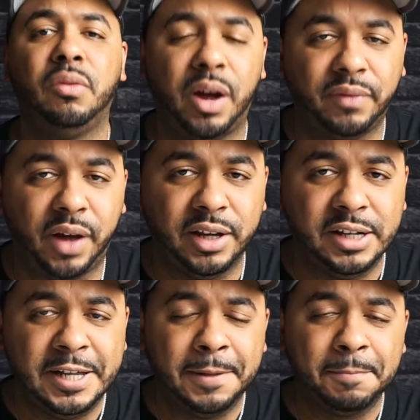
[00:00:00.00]
Wi-Fi
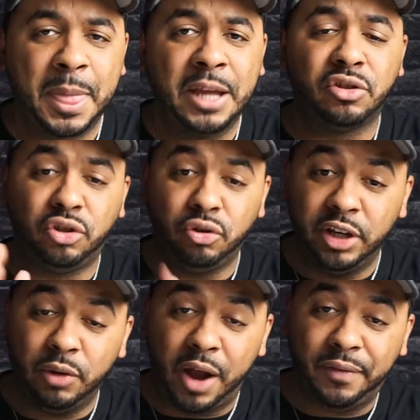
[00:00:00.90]
you do
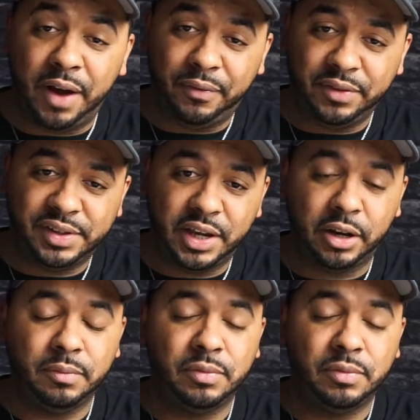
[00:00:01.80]
need Wi-Fi for the setup.